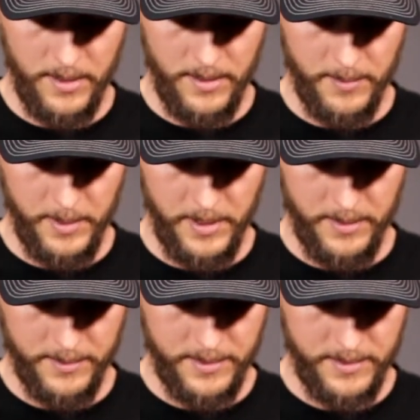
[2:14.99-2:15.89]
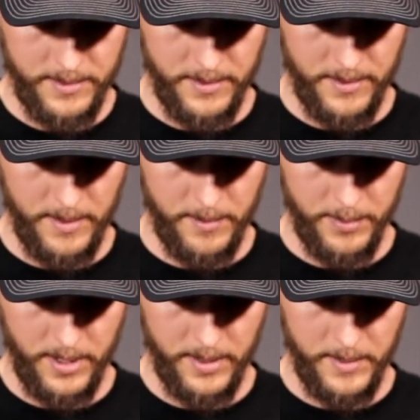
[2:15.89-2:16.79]
all the bows. So they
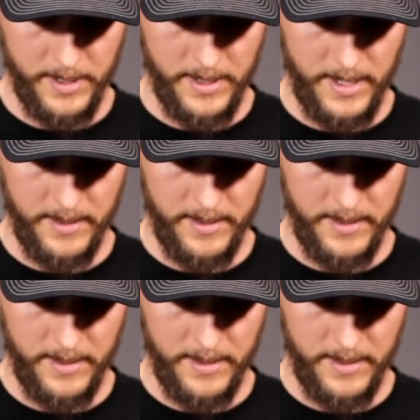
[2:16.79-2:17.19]
probably